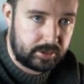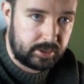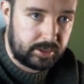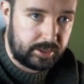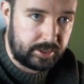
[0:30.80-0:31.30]

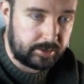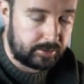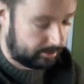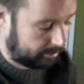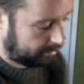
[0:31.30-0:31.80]
in here
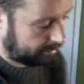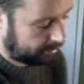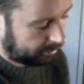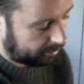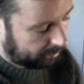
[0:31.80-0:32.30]

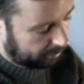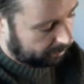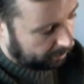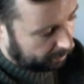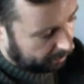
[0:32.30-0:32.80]

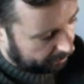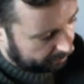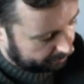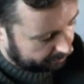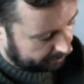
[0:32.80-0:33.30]
and I'll
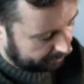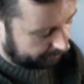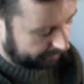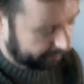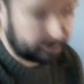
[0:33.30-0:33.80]
continue
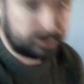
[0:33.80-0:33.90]
weaving.